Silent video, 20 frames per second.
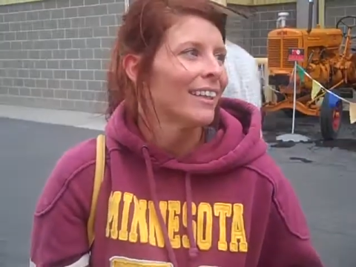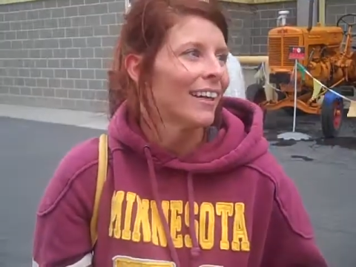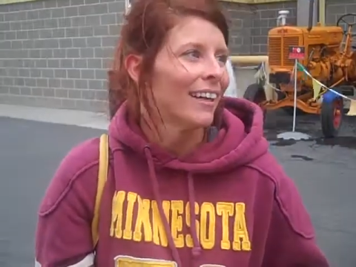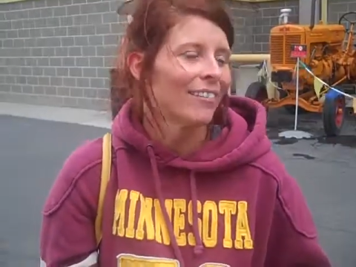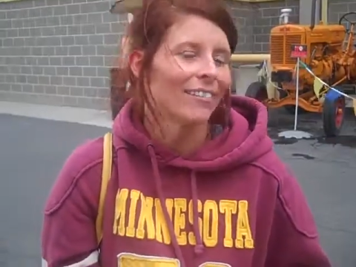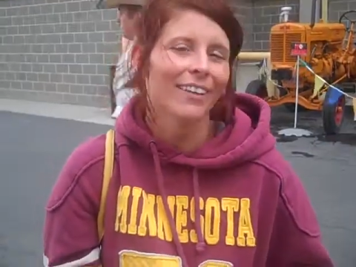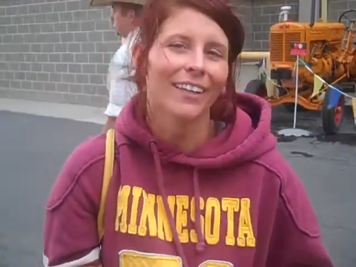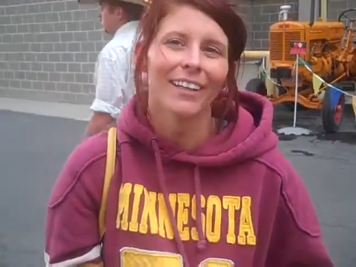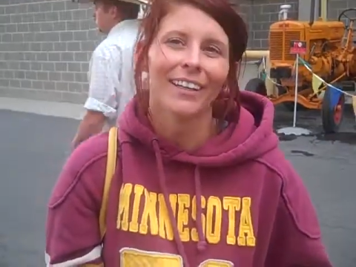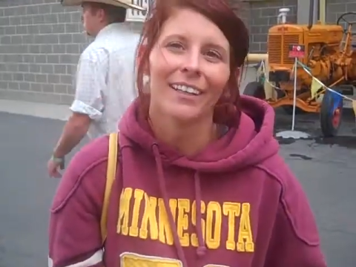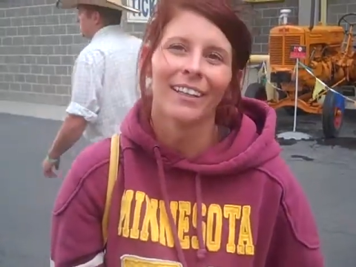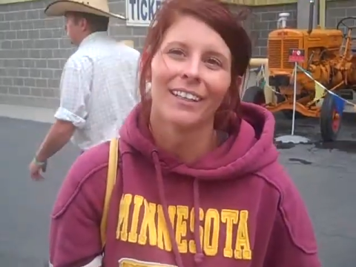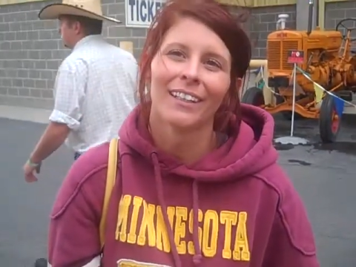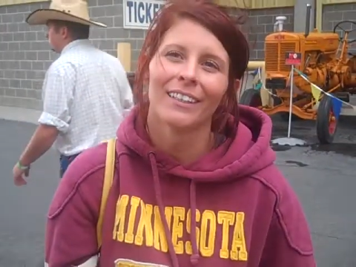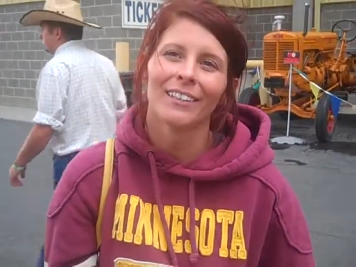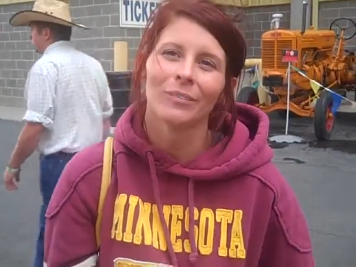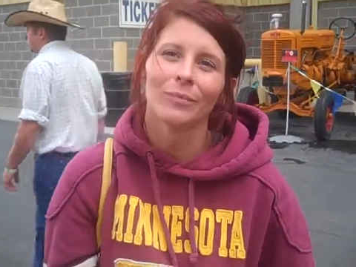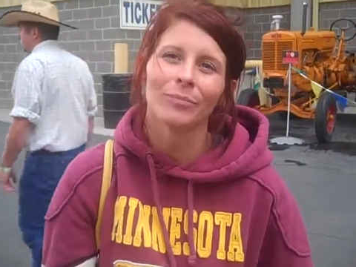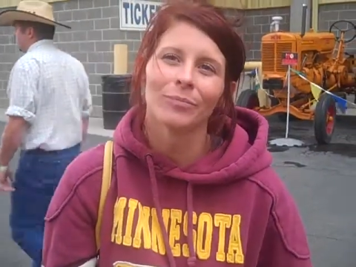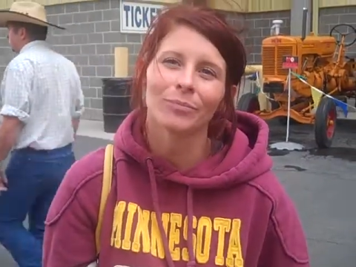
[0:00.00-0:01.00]
How long? What's
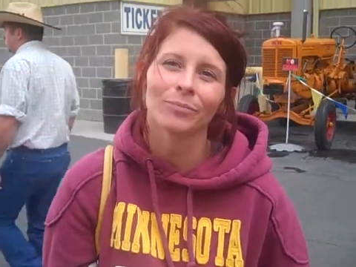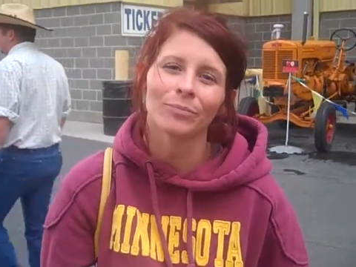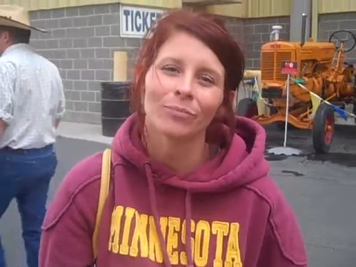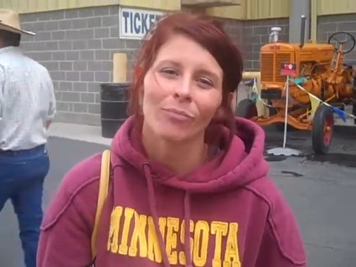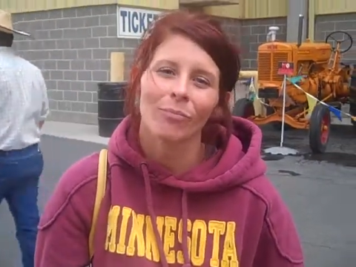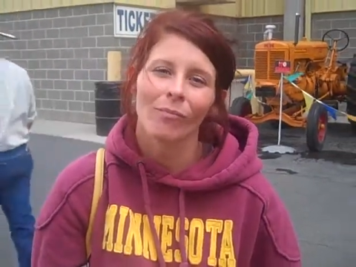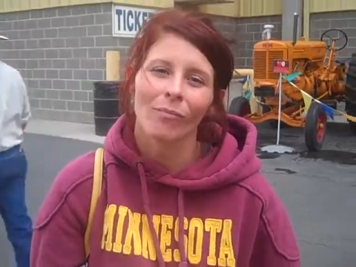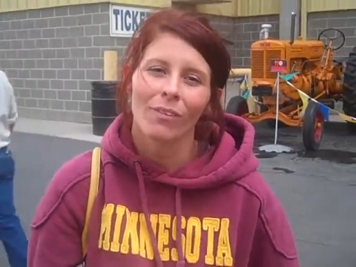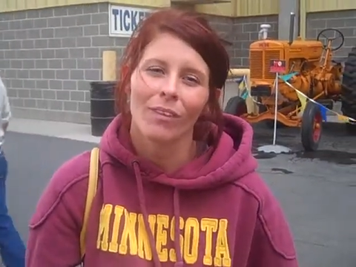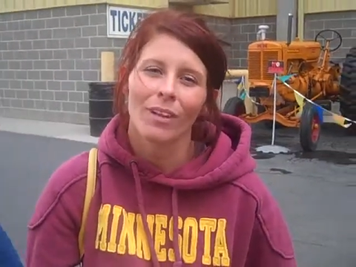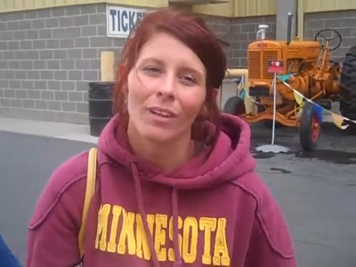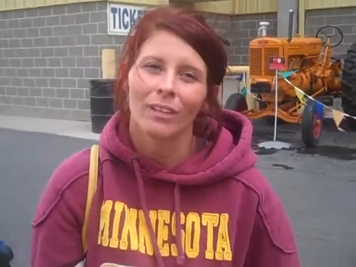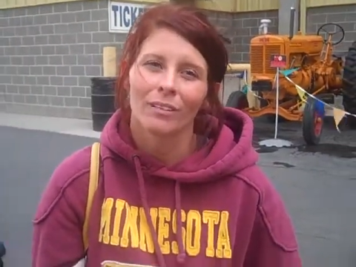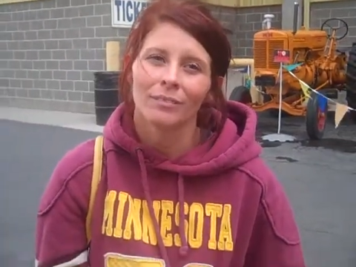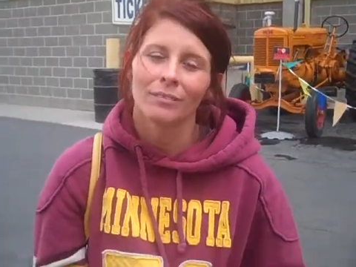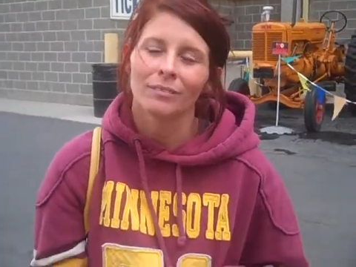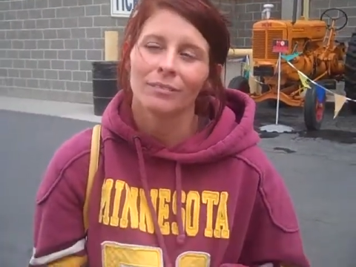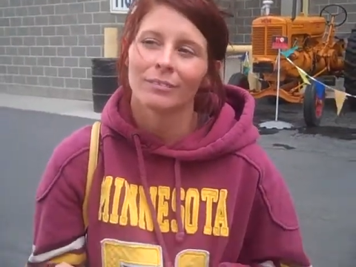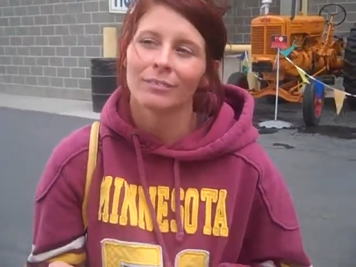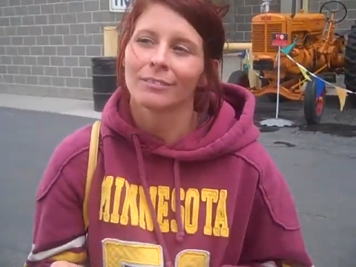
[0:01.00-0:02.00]
the longest you've had to wait in
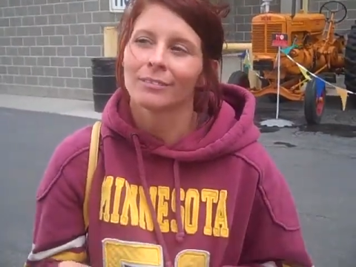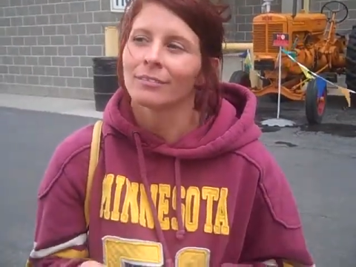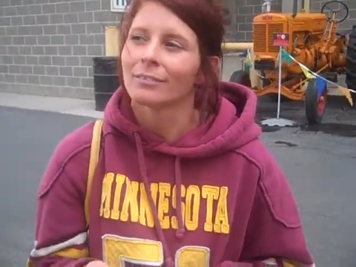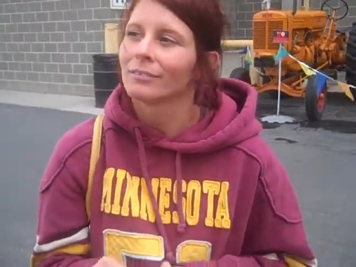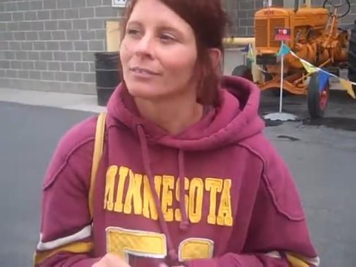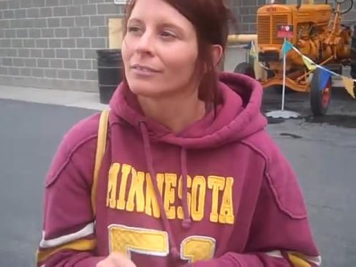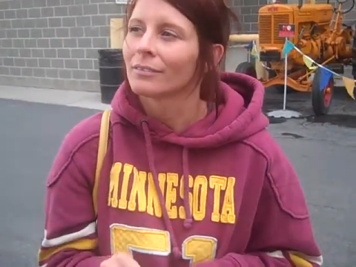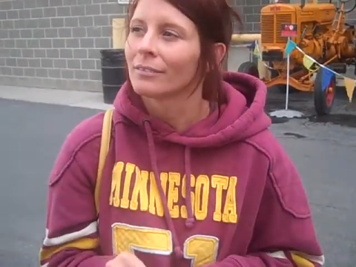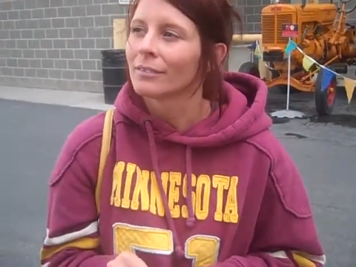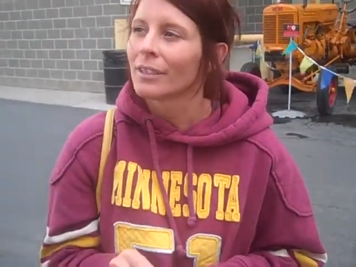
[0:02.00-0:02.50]
line thus far?